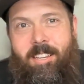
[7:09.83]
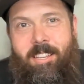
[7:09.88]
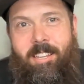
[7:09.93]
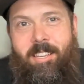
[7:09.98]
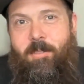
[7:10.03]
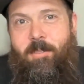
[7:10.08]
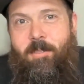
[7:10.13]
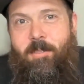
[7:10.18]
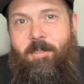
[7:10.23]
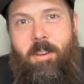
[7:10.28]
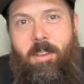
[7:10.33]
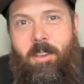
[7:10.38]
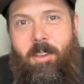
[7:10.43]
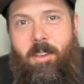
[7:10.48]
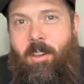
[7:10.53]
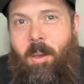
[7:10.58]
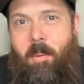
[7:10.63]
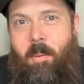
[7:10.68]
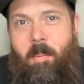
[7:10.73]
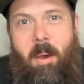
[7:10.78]
and
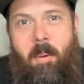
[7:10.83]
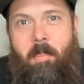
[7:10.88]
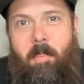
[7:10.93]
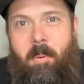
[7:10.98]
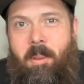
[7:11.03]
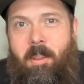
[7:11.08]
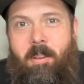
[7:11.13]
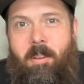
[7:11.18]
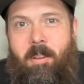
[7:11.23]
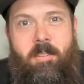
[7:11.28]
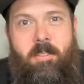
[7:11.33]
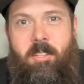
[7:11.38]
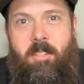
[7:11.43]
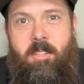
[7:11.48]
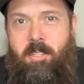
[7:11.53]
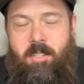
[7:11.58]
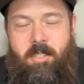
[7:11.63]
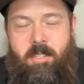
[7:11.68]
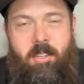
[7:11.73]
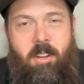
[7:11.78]
he'll come up and he'll
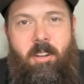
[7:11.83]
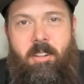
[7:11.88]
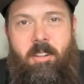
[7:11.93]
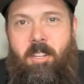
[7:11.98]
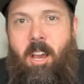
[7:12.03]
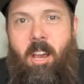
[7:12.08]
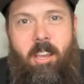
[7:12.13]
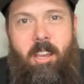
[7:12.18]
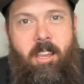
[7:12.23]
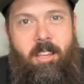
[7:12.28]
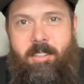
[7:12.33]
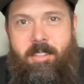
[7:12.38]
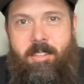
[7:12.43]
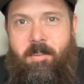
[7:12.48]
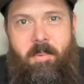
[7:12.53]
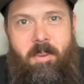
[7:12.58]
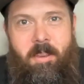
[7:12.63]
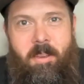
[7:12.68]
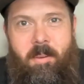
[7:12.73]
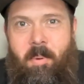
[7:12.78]
just start talking
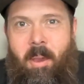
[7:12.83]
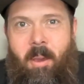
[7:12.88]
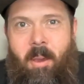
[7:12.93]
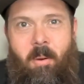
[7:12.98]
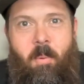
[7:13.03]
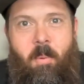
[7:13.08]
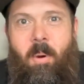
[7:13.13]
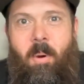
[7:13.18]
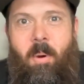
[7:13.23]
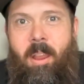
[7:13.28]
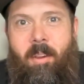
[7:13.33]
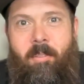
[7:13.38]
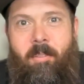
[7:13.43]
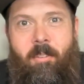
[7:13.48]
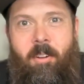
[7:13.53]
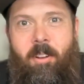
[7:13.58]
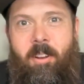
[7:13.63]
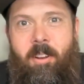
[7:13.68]
to me about whatever,